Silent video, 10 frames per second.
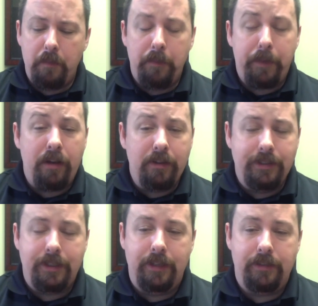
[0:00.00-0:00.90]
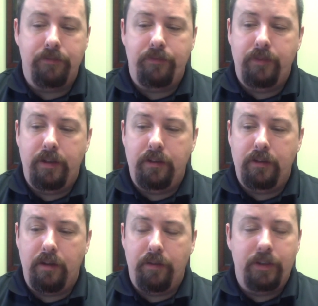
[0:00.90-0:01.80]
Paul says in, in,
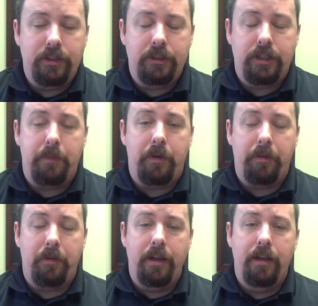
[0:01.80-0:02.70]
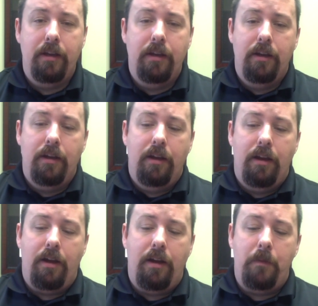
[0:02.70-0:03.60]
Ephesians chapter 3,
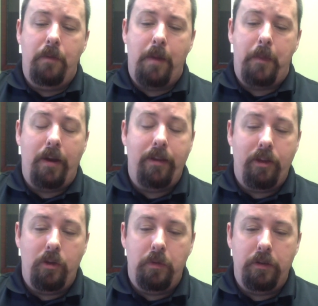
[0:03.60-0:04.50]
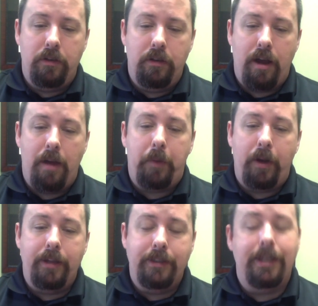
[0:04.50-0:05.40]
um, I pray that you would
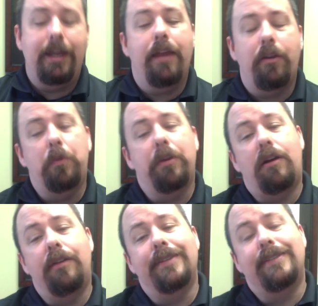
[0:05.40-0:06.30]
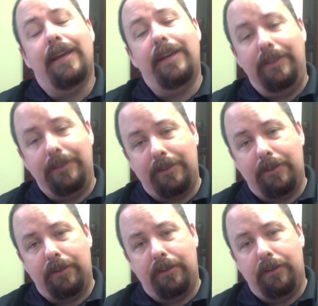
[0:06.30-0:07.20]
comprehend together with all the saints
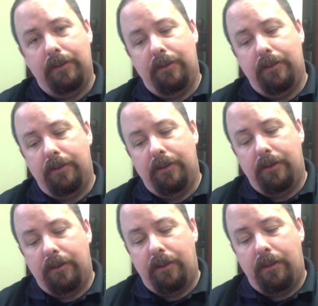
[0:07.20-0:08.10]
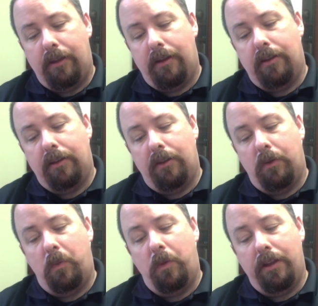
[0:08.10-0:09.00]
the, the
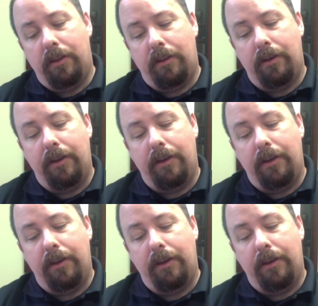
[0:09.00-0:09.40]
width and